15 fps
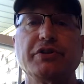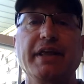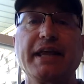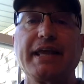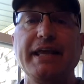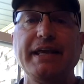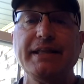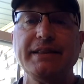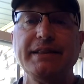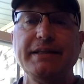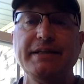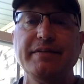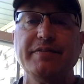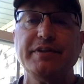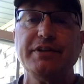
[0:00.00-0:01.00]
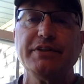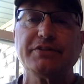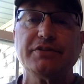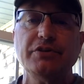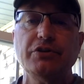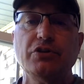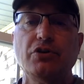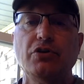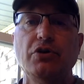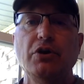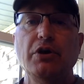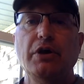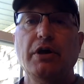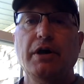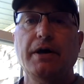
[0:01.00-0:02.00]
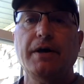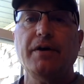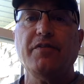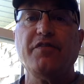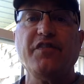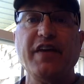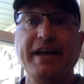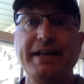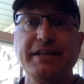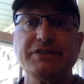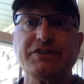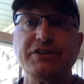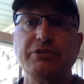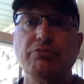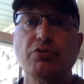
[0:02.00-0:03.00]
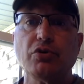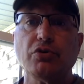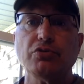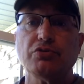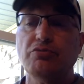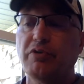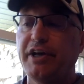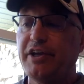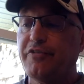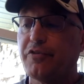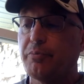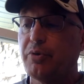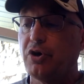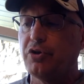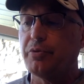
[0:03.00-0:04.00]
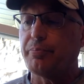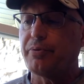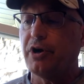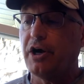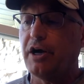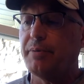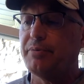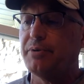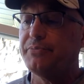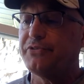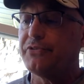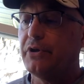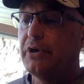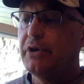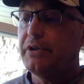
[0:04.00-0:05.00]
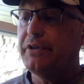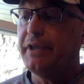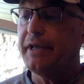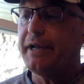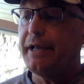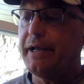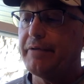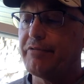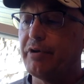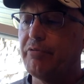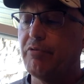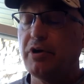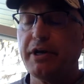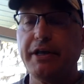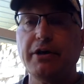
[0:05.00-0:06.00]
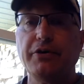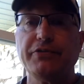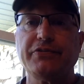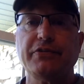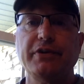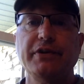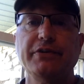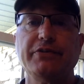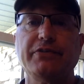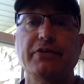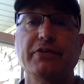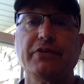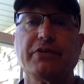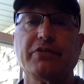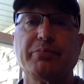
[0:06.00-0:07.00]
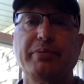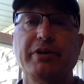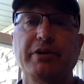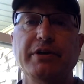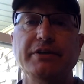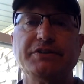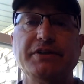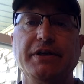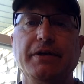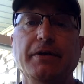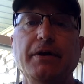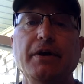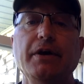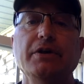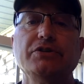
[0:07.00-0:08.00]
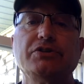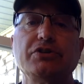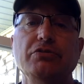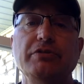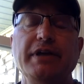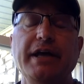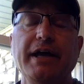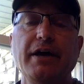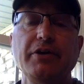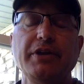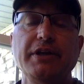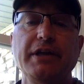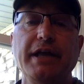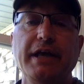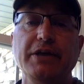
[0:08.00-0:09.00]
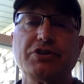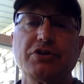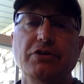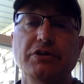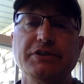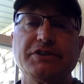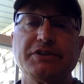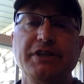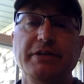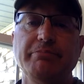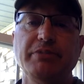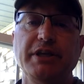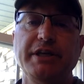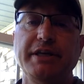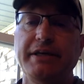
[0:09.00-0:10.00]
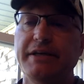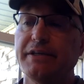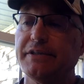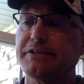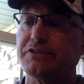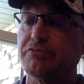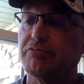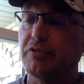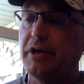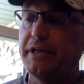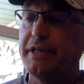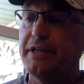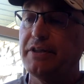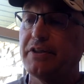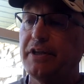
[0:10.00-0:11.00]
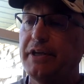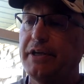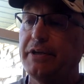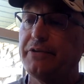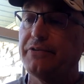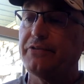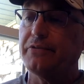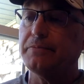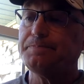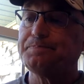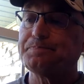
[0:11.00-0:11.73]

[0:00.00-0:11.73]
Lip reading: They can't live in this little fantasy world away from all the problems that everyone else is experiencing. So now the National Assembly is running things.